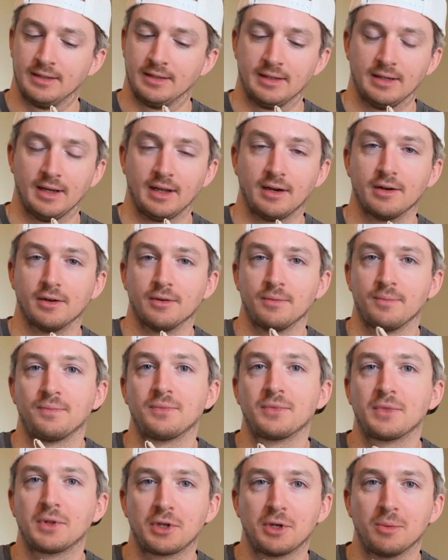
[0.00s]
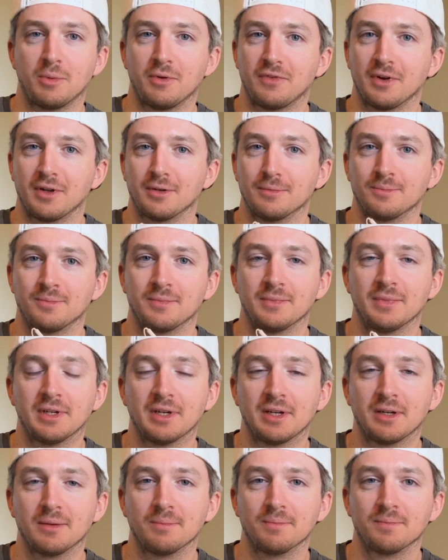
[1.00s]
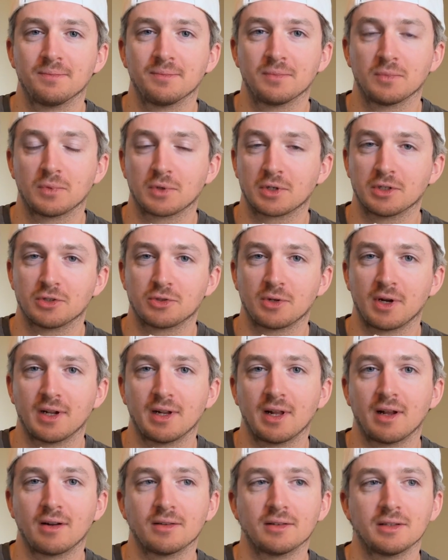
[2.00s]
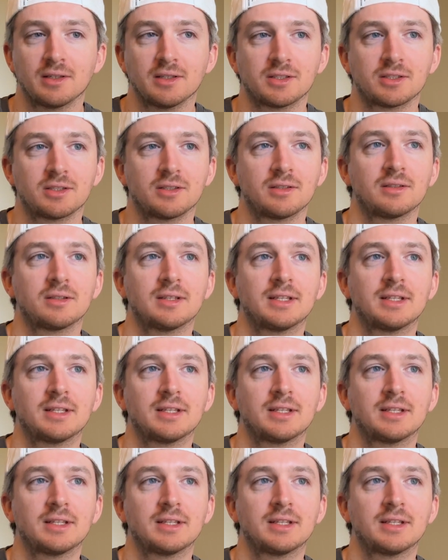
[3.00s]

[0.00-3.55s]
I don't know. Could be fun. We're going to try it out at least.